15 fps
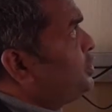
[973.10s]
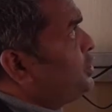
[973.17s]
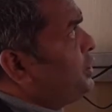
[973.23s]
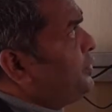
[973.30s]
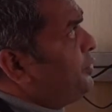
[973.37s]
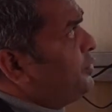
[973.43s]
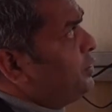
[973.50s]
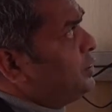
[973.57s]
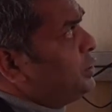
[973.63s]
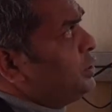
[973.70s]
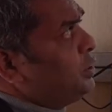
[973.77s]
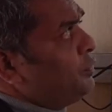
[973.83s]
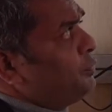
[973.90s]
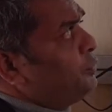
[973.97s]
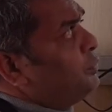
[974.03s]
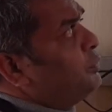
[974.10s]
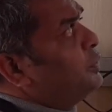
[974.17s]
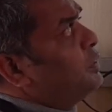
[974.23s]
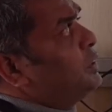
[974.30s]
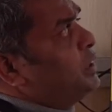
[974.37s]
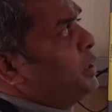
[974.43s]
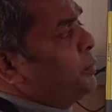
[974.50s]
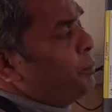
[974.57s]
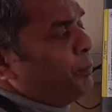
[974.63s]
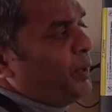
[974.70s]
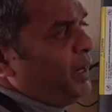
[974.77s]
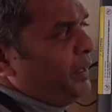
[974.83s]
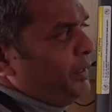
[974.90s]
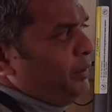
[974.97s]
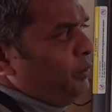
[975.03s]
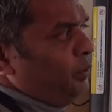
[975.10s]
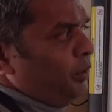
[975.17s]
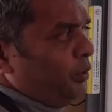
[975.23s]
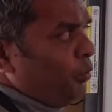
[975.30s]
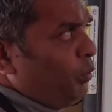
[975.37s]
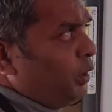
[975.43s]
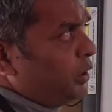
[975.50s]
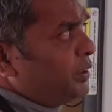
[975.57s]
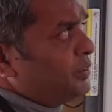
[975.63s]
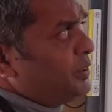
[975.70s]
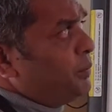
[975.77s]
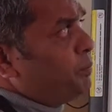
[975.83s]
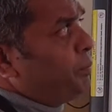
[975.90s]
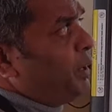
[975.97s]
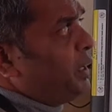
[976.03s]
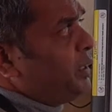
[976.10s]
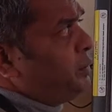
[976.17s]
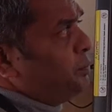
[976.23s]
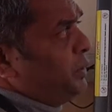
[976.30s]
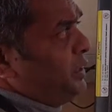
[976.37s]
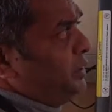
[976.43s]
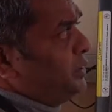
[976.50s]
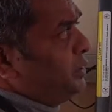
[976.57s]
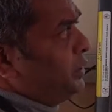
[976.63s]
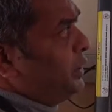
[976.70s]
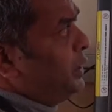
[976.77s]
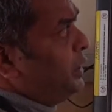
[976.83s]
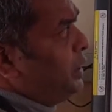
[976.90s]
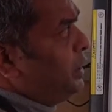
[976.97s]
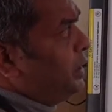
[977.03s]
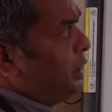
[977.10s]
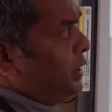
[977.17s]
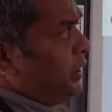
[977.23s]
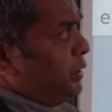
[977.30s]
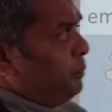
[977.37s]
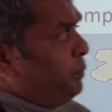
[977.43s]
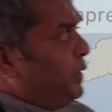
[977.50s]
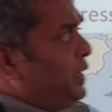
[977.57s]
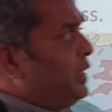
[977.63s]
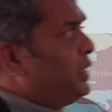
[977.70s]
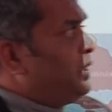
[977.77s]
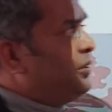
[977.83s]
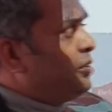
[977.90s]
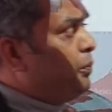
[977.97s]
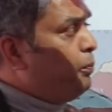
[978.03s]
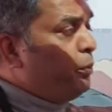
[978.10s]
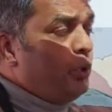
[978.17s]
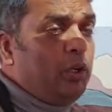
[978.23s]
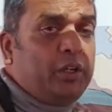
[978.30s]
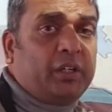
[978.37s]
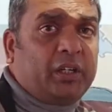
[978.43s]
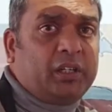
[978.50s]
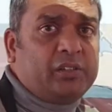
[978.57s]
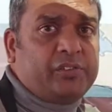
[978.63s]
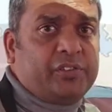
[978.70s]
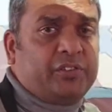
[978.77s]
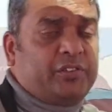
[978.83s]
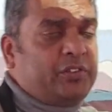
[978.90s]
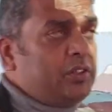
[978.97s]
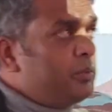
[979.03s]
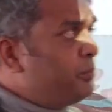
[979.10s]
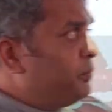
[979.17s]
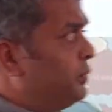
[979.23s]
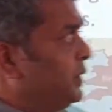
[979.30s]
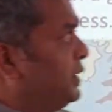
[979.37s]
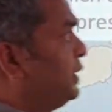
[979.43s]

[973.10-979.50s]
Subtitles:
chief city of the empire. Now what does empire mean? Okay? An empire is a political system